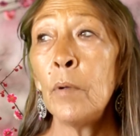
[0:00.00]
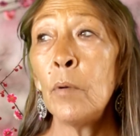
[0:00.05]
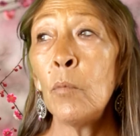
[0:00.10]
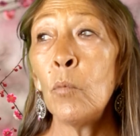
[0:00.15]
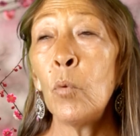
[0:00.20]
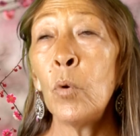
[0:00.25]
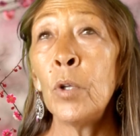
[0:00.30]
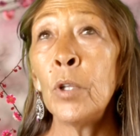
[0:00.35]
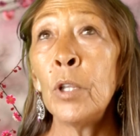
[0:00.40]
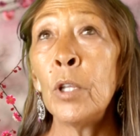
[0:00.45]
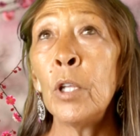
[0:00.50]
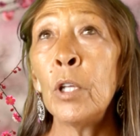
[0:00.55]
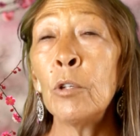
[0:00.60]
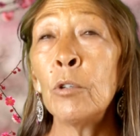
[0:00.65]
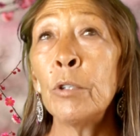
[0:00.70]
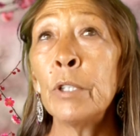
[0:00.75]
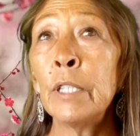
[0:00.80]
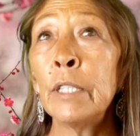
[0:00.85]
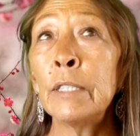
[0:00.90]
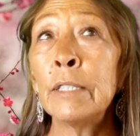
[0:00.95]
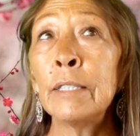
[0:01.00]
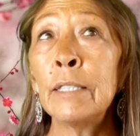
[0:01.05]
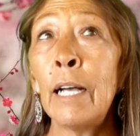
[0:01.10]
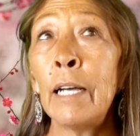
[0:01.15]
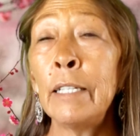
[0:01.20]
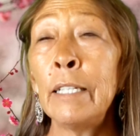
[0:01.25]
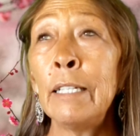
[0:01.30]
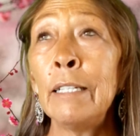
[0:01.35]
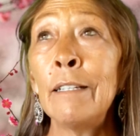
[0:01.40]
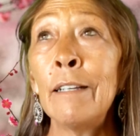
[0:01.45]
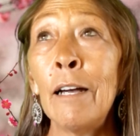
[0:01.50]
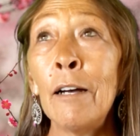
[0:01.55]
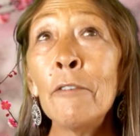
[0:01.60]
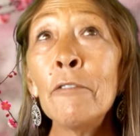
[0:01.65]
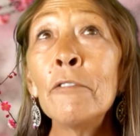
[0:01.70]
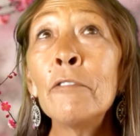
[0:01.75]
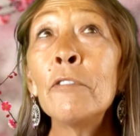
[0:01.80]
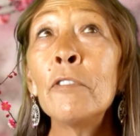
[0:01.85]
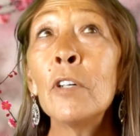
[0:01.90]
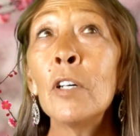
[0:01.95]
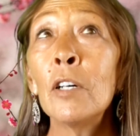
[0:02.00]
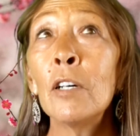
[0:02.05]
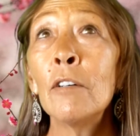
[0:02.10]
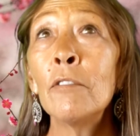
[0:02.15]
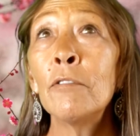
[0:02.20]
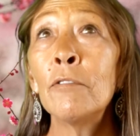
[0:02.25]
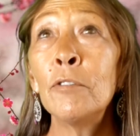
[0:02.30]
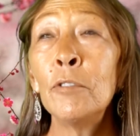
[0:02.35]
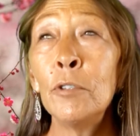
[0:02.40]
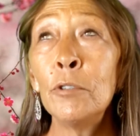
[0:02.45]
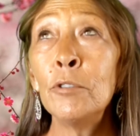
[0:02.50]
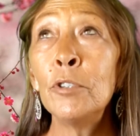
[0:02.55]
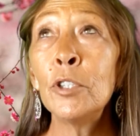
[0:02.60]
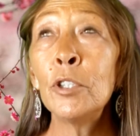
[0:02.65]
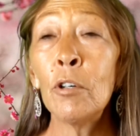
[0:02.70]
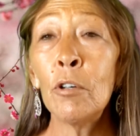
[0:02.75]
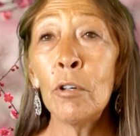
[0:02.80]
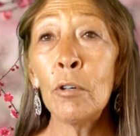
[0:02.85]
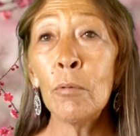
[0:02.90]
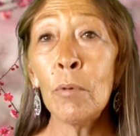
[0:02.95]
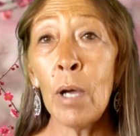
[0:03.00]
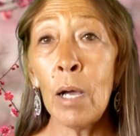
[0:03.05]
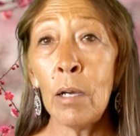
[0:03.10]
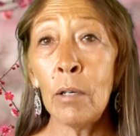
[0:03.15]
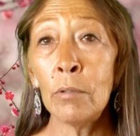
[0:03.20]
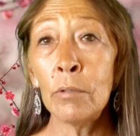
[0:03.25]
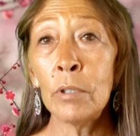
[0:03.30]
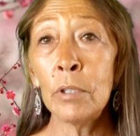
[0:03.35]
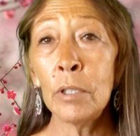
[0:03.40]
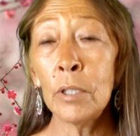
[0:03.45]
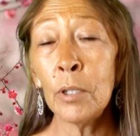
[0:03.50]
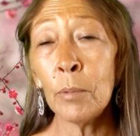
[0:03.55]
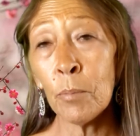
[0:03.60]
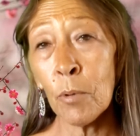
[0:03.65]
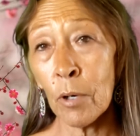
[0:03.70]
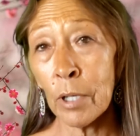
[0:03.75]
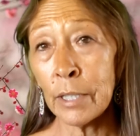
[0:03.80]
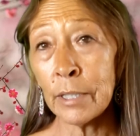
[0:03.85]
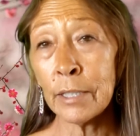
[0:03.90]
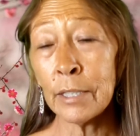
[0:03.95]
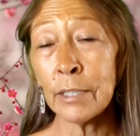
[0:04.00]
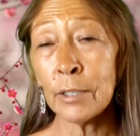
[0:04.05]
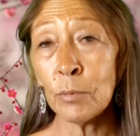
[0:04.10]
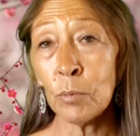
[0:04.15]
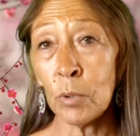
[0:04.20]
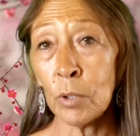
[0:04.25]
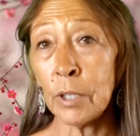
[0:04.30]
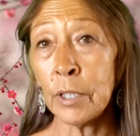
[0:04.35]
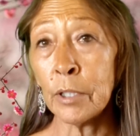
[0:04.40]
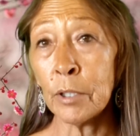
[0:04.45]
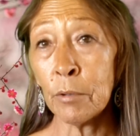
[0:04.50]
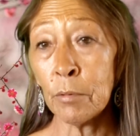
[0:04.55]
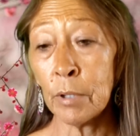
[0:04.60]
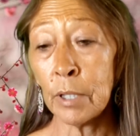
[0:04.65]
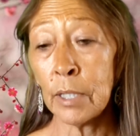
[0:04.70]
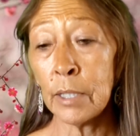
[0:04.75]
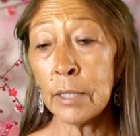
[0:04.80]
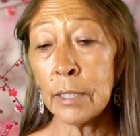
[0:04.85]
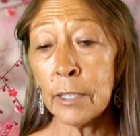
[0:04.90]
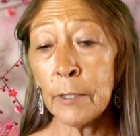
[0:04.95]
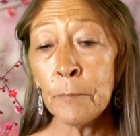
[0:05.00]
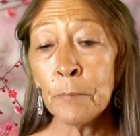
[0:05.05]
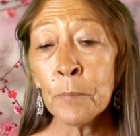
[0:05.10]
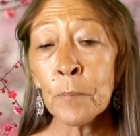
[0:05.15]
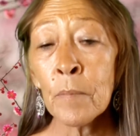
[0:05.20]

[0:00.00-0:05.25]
When there is not enough food to go around, the prices will increase.